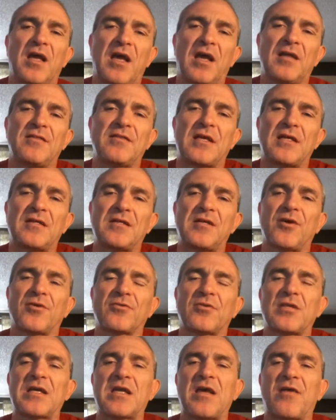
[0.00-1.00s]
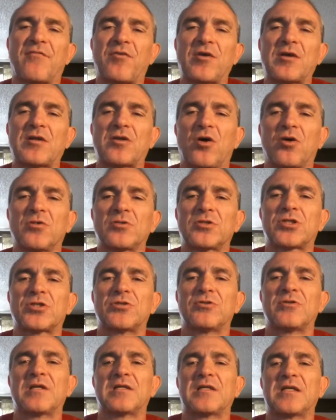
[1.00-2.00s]
And then nearly every
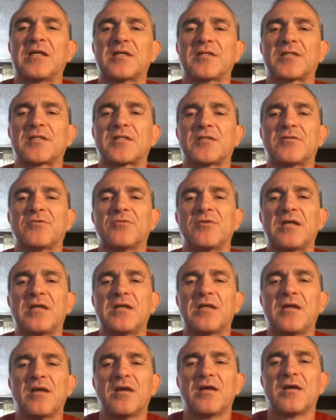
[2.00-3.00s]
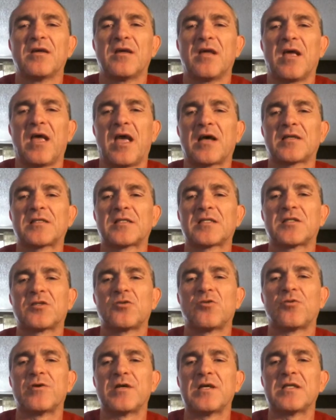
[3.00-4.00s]
culture in history has
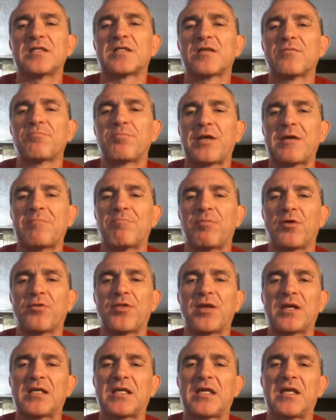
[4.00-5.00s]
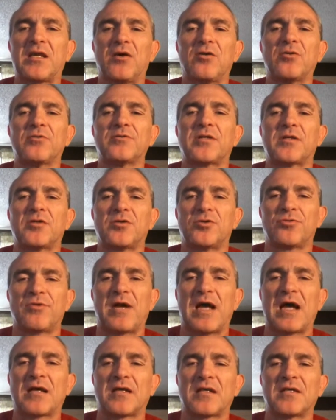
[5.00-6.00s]
stories of people that killed
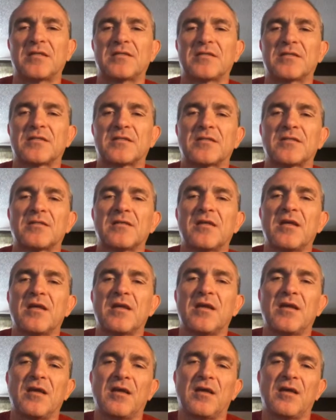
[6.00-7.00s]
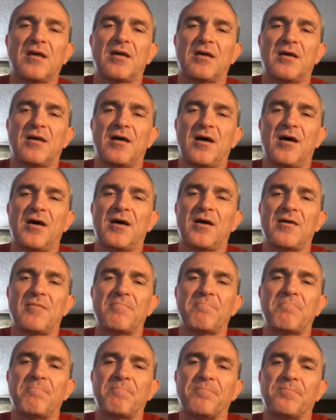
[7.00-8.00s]
dragons.
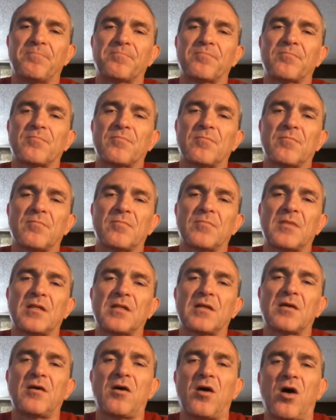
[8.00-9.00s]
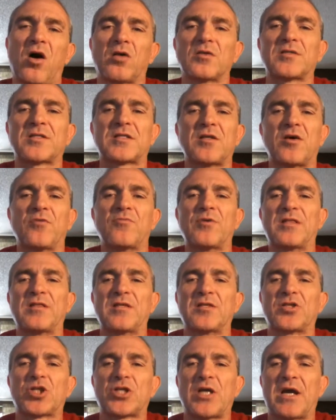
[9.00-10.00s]
Um, also, in
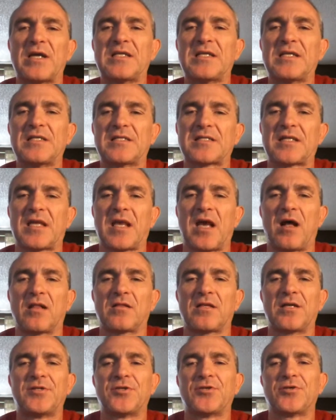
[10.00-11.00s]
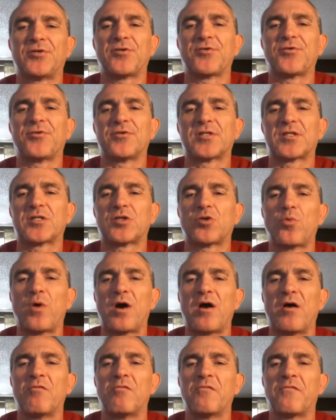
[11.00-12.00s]
the Chinese calendar, there's
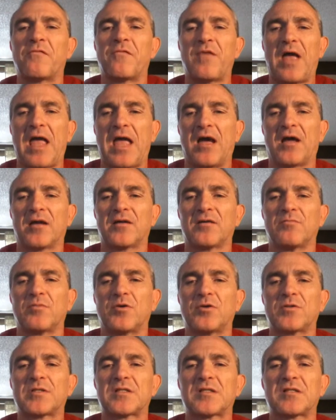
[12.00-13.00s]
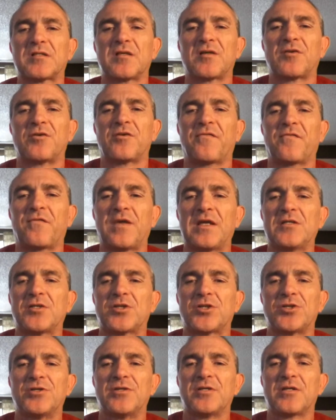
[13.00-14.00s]
12 animals that are
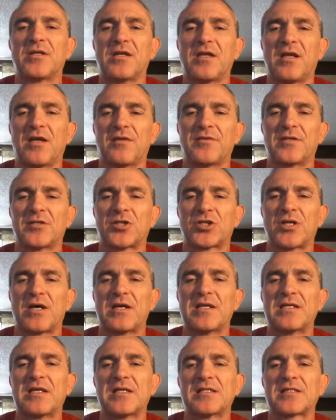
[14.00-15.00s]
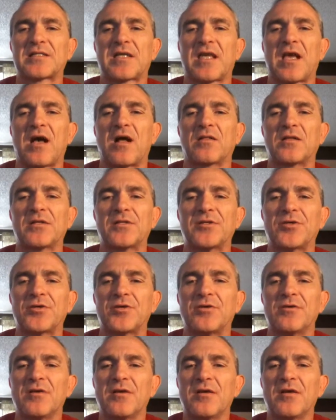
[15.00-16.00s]
featured in the Chinese
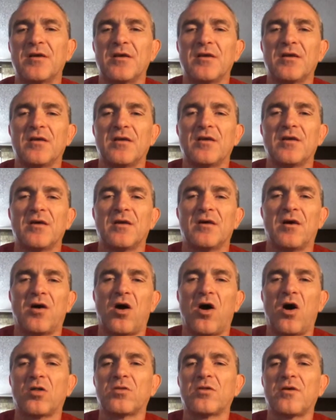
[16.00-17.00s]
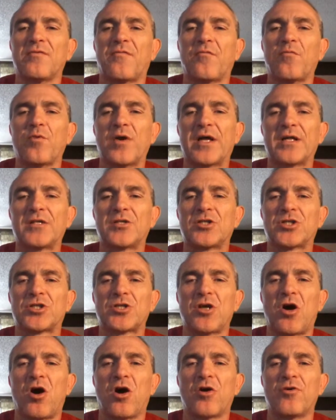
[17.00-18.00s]
calendar, all of
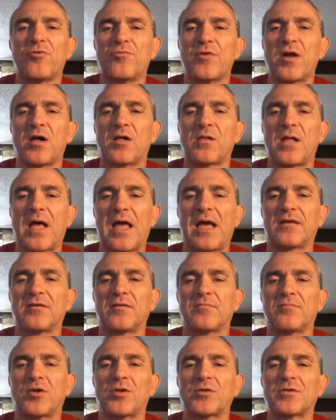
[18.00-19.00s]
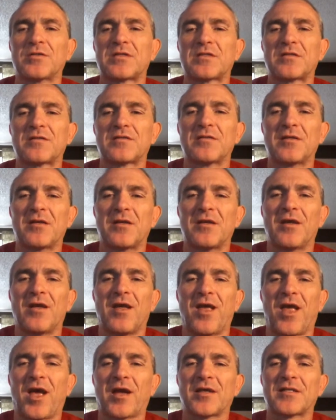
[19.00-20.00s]
which are real animals
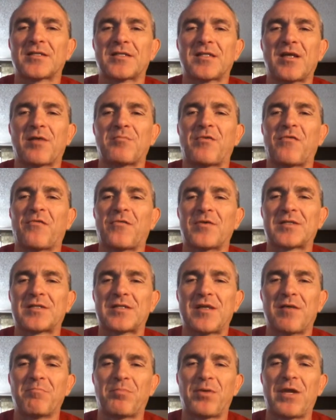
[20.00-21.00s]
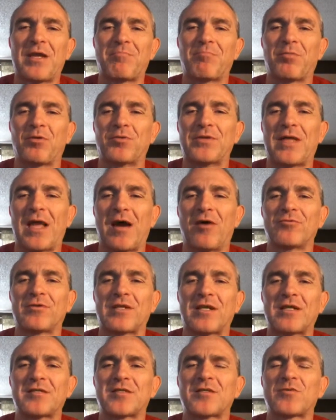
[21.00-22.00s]
except for some people
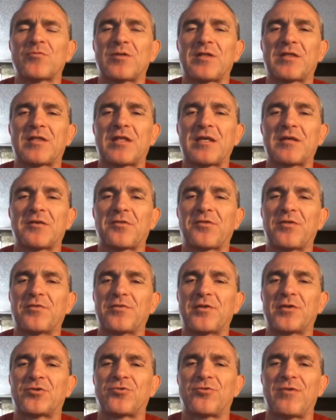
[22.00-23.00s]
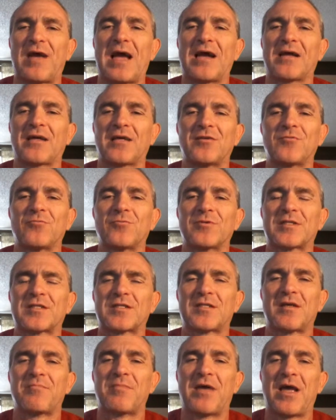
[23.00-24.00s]
nowadays would think that the dragon
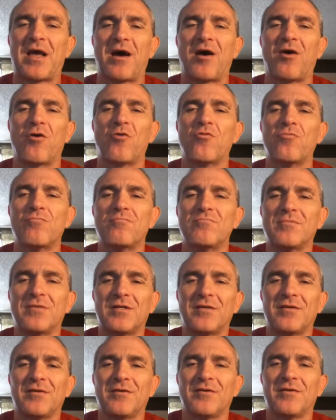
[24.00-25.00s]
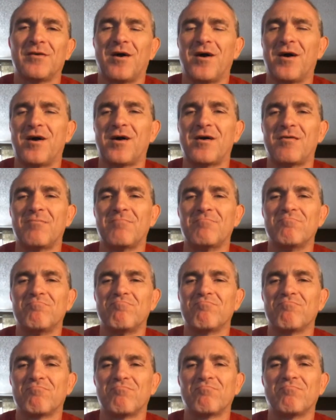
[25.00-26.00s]
was somehow
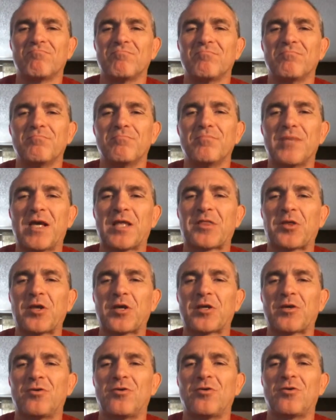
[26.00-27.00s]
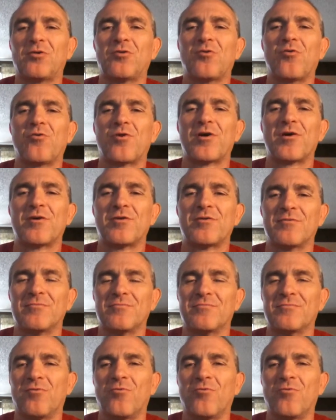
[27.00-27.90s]
um, mythical or